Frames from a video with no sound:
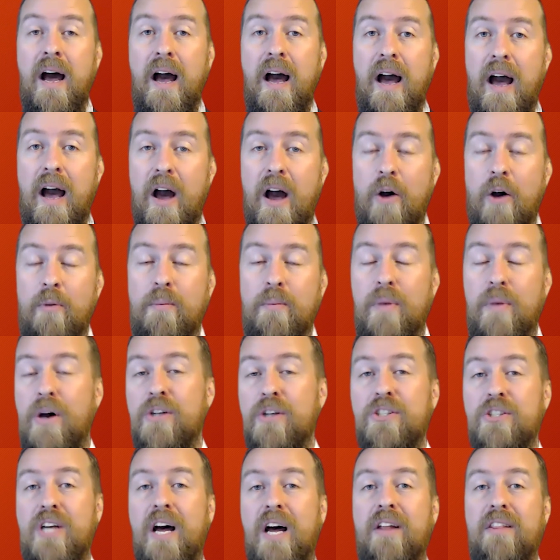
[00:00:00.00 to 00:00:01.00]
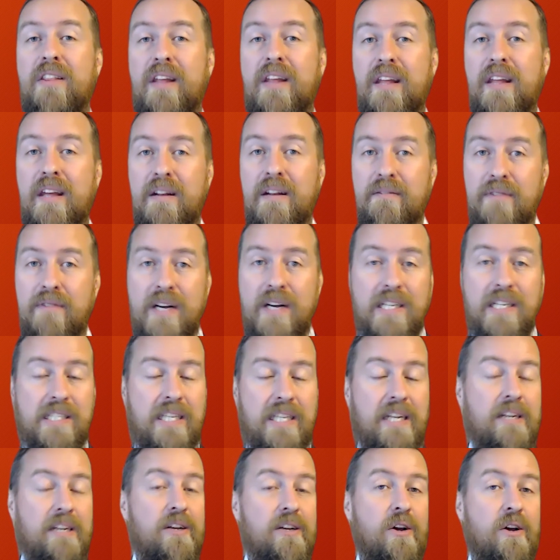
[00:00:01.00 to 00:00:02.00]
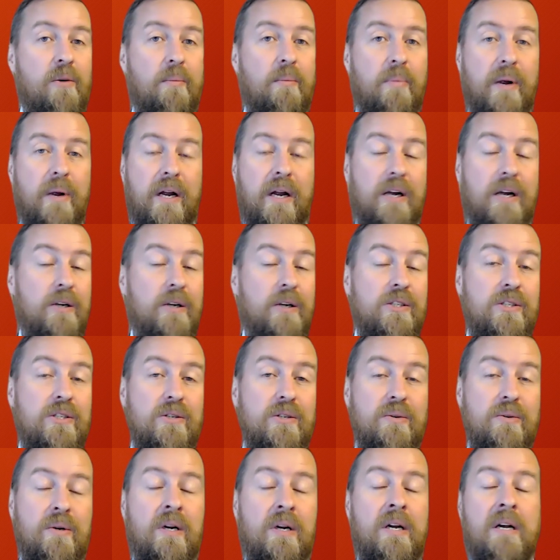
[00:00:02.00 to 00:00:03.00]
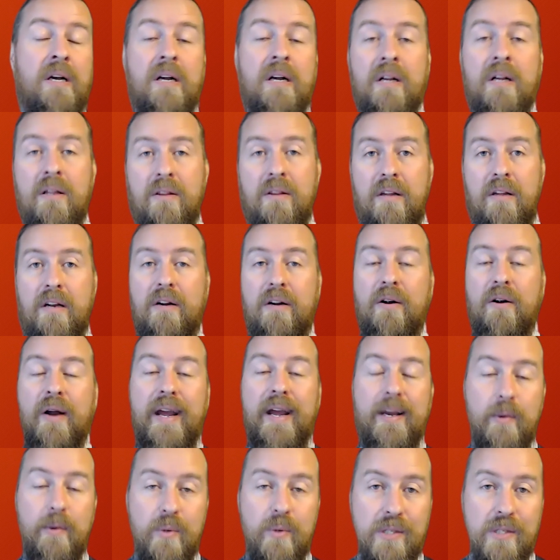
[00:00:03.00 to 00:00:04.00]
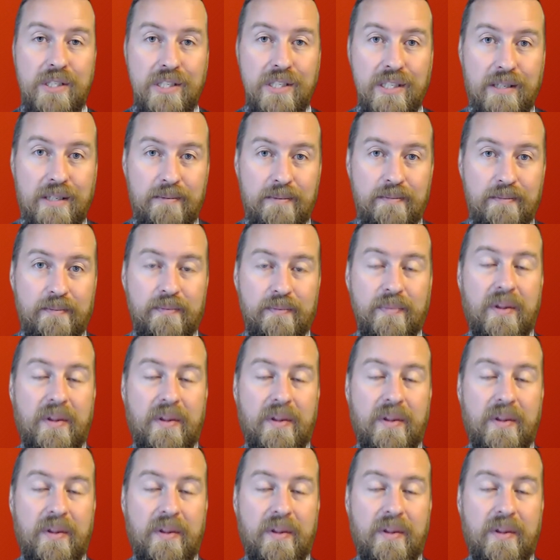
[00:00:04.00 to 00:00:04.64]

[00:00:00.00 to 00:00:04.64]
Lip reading: How much are they investing compared to their equity?